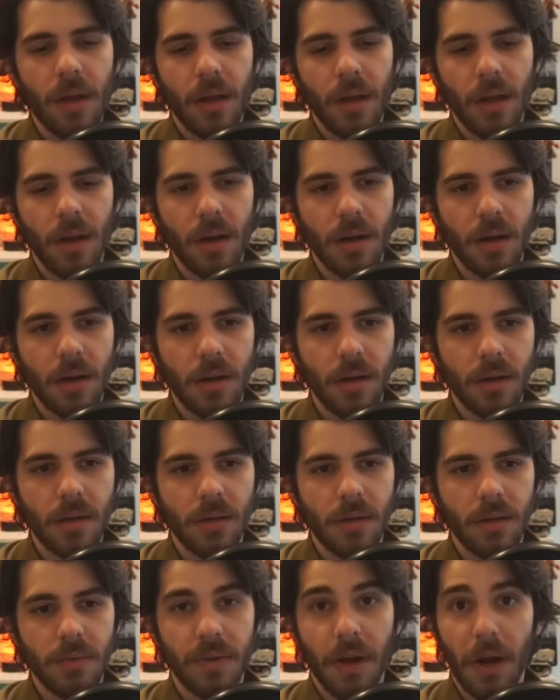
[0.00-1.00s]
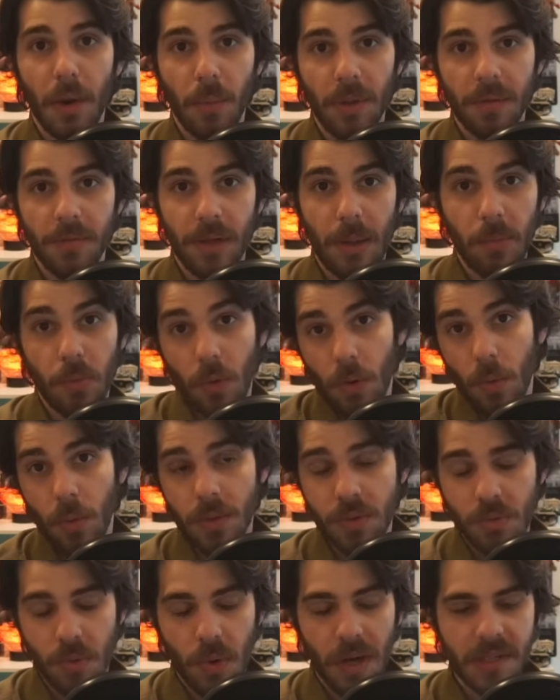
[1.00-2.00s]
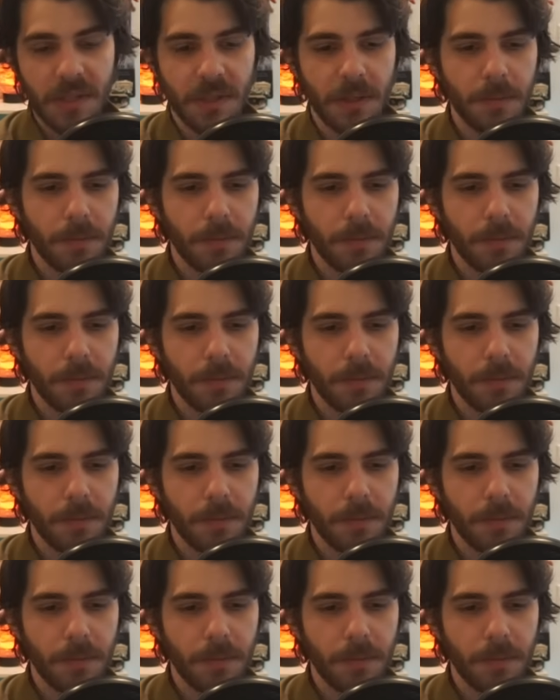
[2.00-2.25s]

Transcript: a variant with a flamethrower was requested.